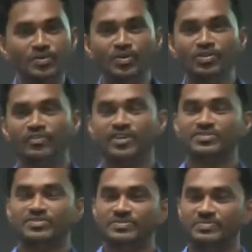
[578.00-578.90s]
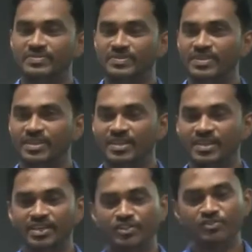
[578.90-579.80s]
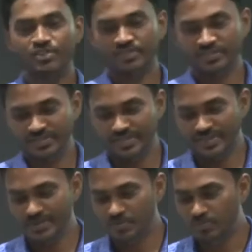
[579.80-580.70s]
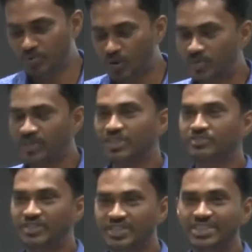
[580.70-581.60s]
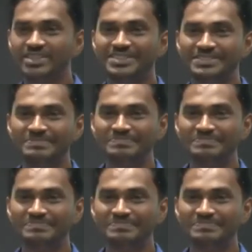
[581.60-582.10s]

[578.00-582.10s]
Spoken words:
all of us was properly fatigued